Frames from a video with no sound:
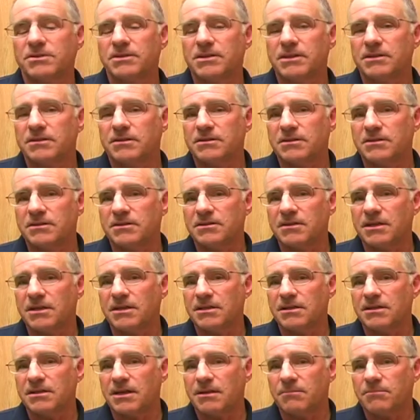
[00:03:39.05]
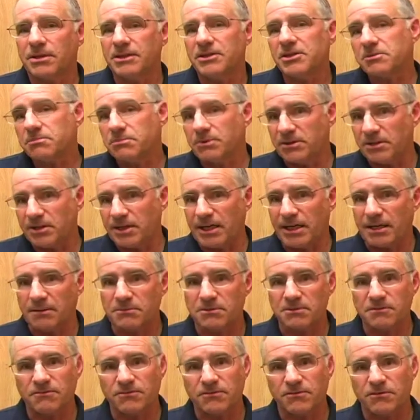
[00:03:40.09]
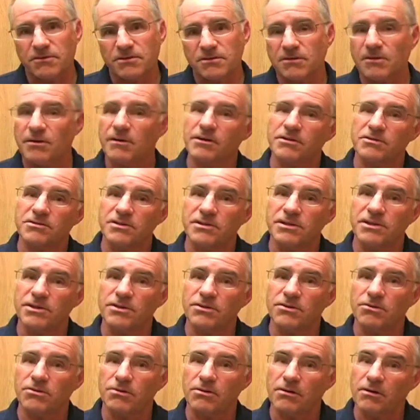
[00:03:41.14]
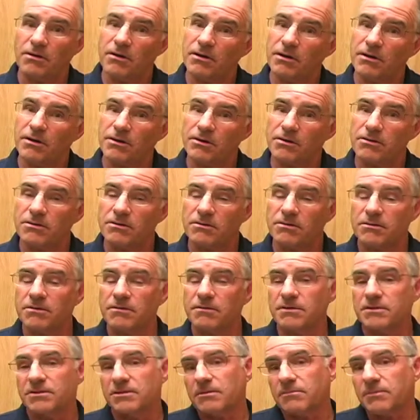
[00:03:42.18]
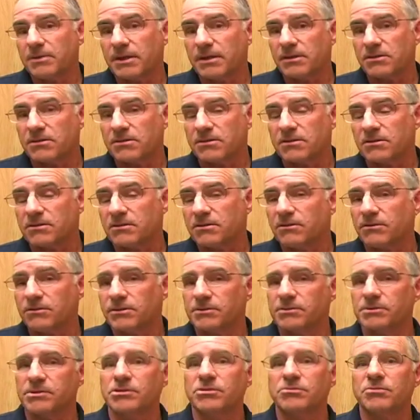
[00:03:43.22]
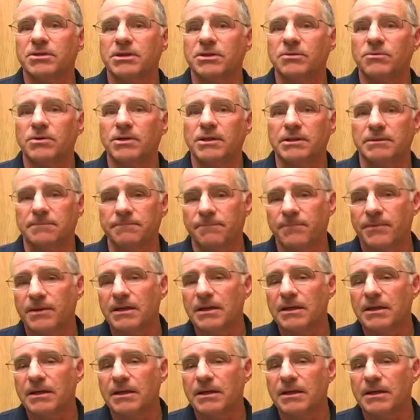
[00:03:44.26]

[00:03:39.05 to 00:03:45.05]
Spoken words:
sent to state placement camps for as long as a year or longer, or in some cases until they were 21.